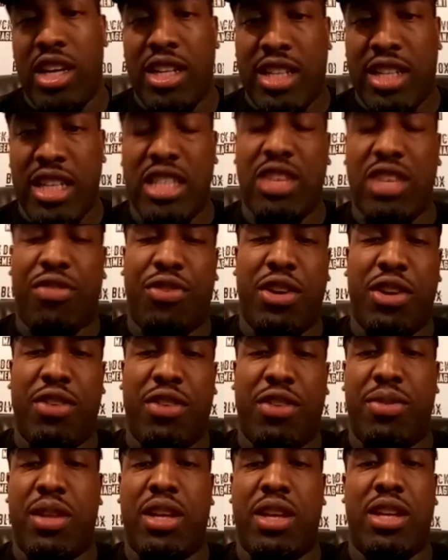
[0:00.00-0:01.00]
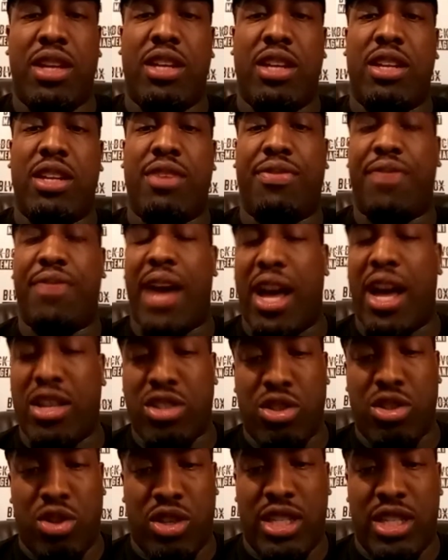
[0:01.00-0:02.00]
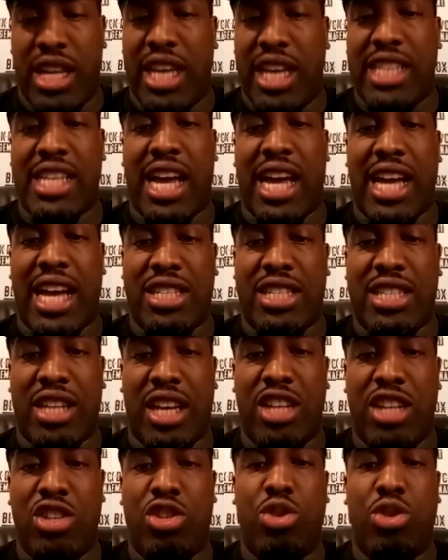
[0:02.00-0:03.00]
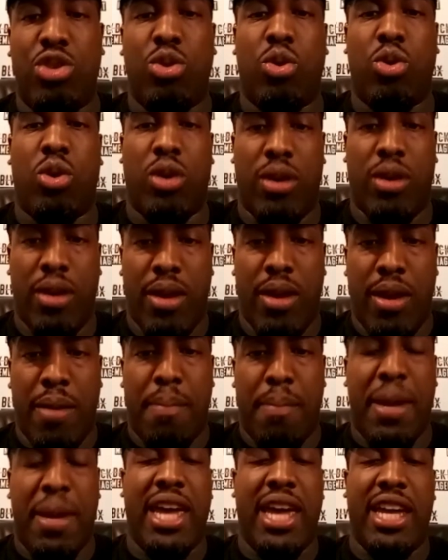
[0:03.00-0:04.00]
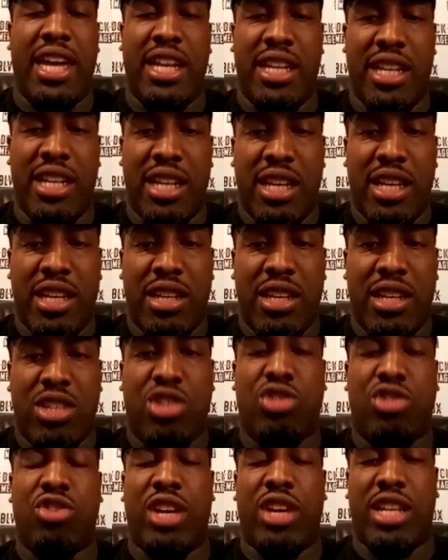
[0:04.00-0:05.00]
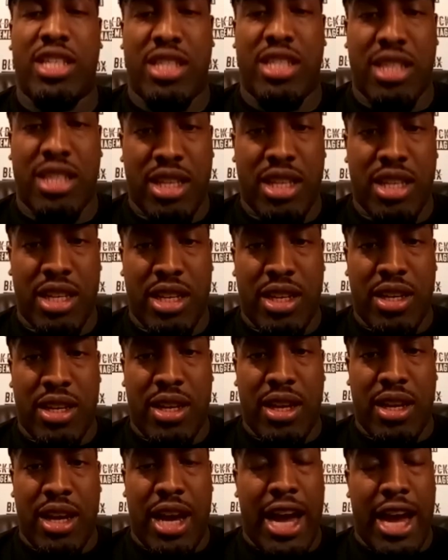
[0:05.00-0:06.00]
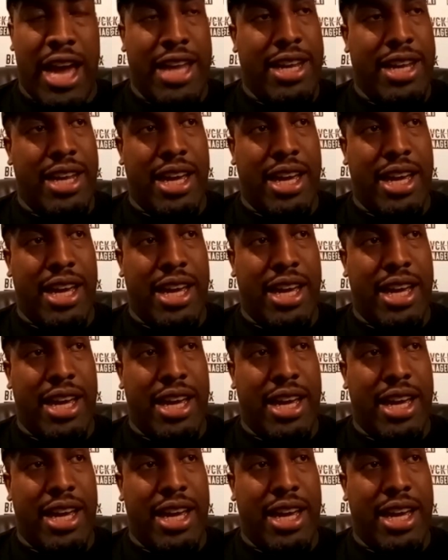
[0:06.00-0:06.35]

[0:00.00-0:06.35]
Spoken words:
These are for the 1,000 odd days I had to endure pain, stress, and